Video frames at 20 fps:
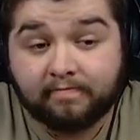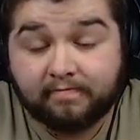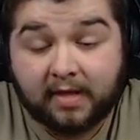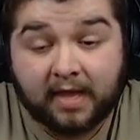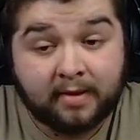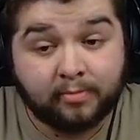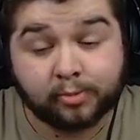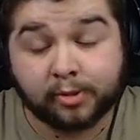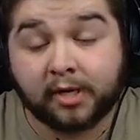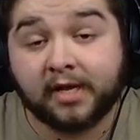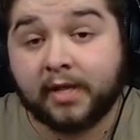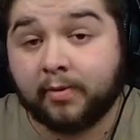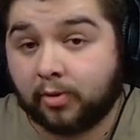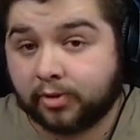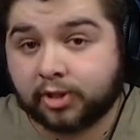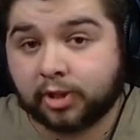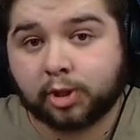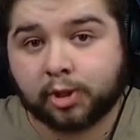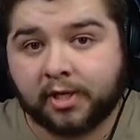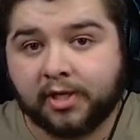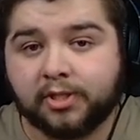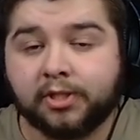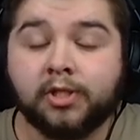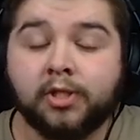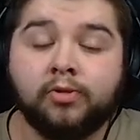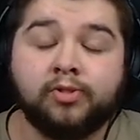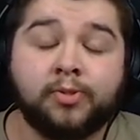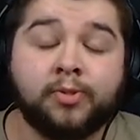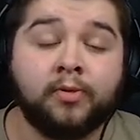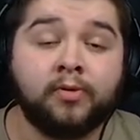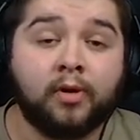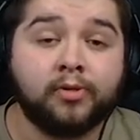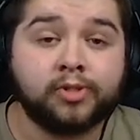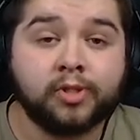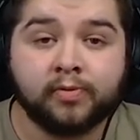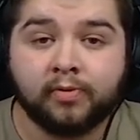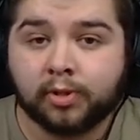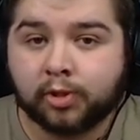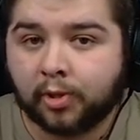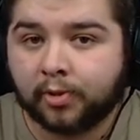It really was a treat to use. If you guys
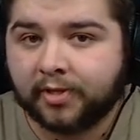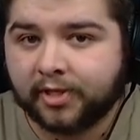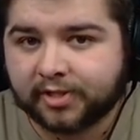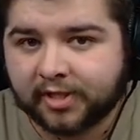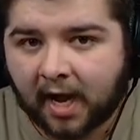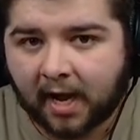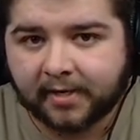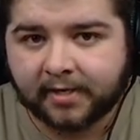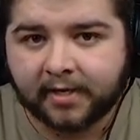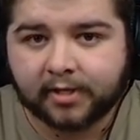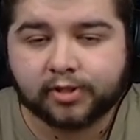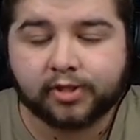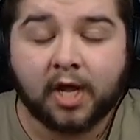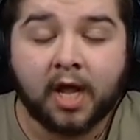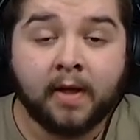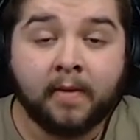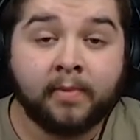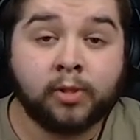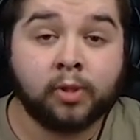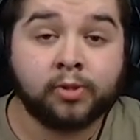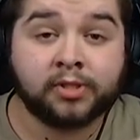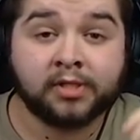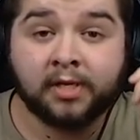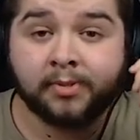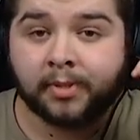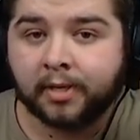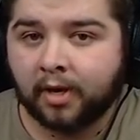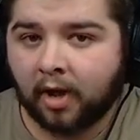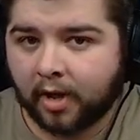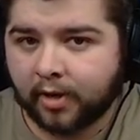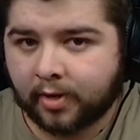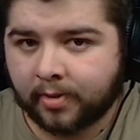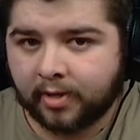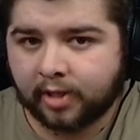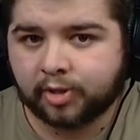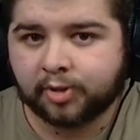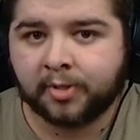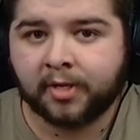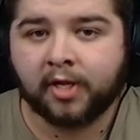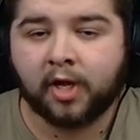do enjoy these tactics, be sure to leave a like on
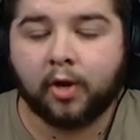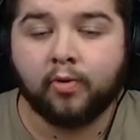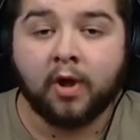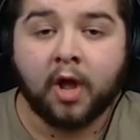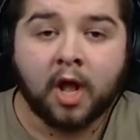this video,